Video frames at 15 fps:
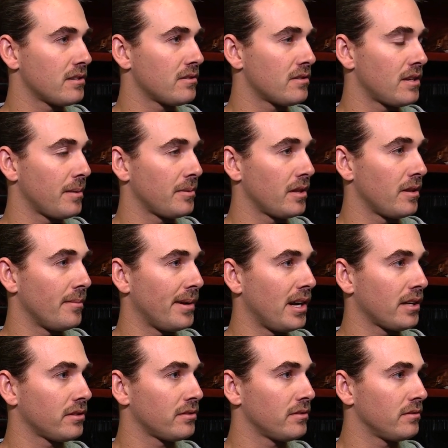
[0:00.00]
stepped into the
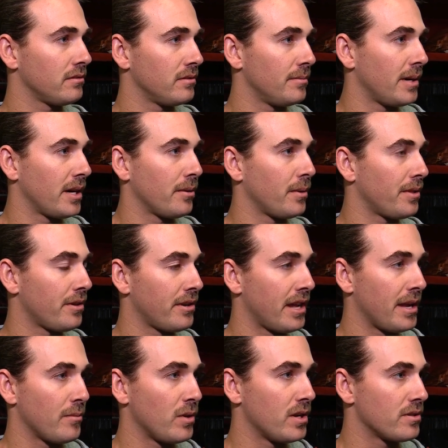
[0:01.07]
box, no matter what their
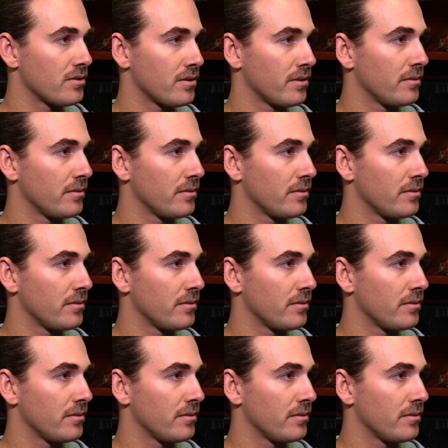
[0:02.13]
name was or